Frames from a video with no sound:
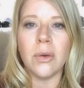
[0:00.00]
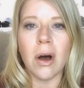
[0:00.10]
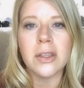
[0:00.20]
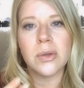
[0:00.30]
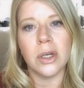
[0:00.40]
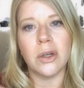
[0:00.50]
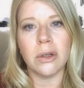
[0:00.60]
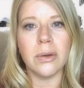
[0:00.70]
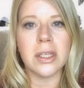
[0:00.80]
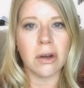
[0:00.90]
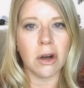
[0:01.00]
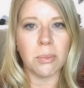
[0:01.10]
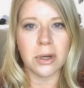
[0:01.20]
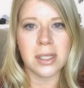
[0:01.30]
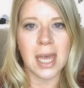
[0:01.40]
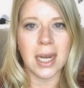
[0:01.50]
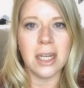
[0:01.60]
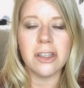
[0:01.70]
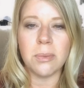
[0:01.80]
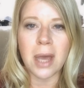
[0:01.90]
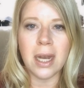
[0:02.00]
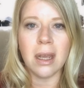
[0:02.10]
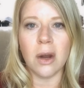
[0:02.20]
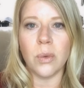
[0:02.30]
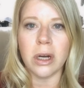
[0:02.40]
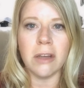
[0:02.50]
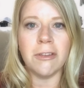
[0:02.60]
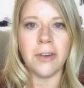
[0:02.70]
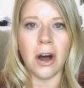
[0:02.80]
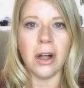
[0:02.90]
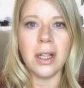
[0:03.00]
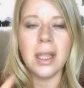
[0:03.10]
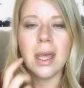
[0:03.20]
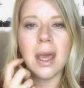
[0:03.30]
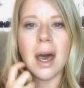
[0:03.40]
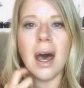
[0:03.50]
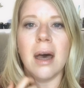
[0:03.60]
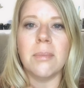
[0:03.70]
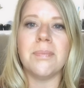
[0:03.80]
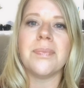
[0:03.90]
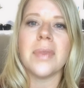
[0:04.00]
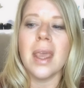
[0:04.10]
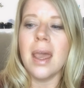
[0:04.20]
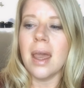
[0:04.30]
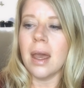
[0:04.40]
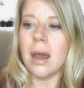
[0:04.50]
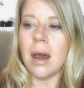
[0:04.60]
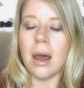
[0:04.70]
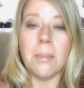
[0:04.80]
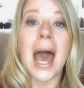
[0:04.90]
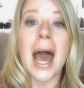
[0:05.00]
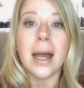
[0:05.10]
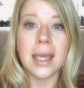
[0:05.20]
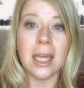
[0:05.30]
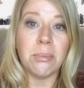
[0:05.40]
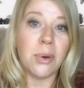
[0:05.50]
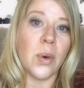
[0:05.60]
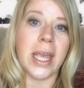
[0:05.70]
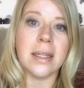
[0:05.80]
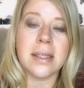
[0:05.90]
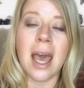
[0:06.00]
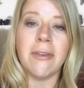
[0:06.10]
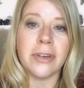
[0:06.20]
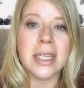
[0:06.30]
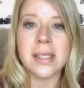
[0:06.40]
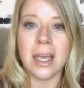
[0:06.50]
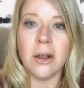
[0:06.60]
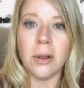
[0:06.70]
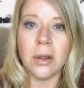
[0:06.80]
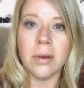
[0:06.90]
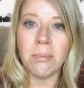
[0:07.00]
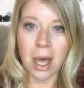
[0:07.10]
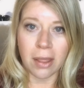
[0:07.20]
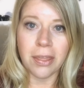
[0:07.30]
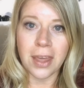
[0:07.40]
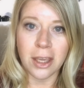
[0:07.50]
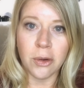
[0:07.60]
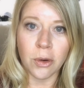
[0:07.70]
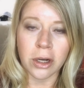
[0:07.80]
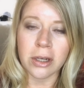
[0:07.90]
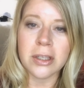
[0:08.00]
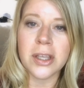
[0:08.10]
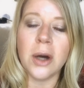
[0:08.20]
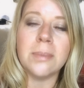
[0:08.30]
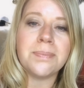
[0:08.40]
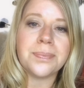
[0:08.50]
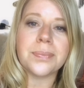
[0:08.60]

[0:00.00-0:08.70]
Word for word: you also accrue a certain percentage depending on where you fall. Um, Uh, back in points every single month that you order. So,